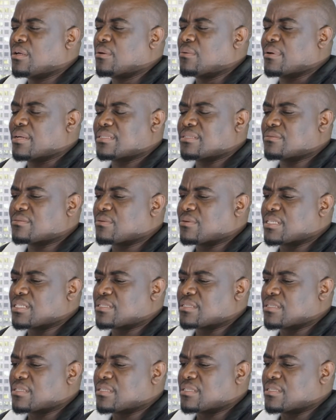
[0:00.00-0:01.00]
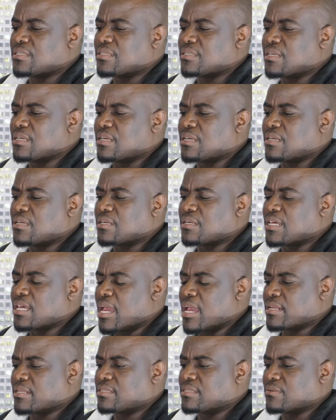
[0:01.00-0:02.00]
what's
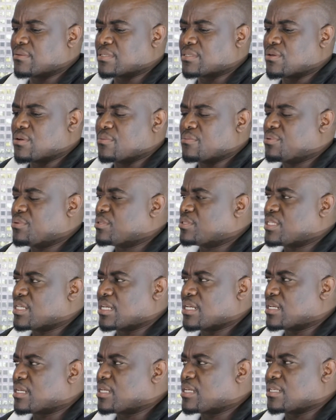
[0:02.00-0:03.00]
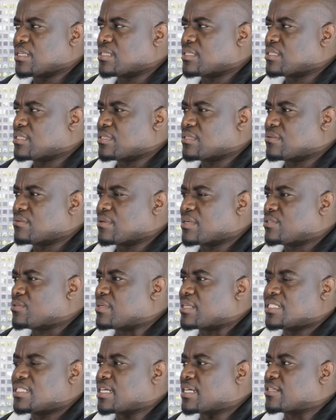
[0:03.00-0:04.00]
CAT was computer,
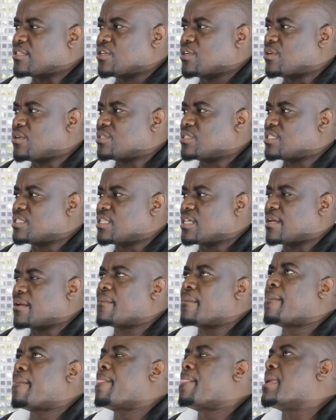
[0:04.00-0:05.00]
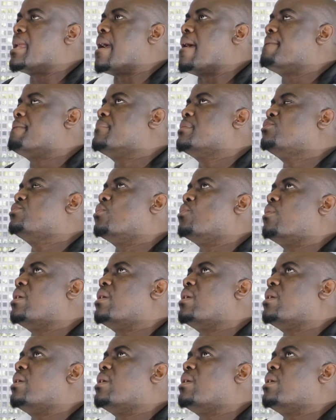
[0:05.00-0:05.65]
what technology? Yeah. So